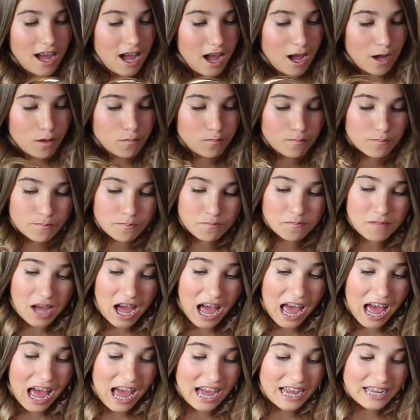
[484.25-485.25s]

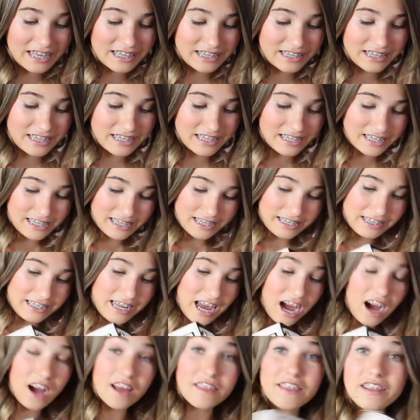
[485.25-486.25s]
And
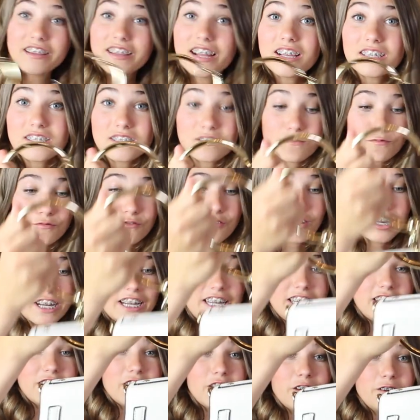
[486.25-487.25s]
yeah, I think that's
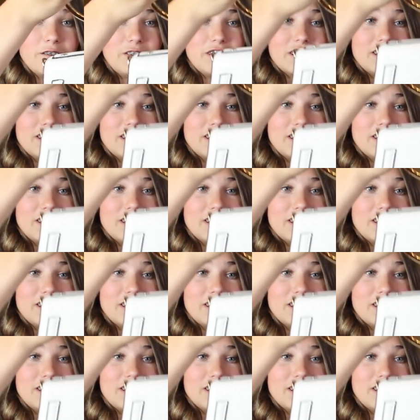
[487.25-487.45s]
really cute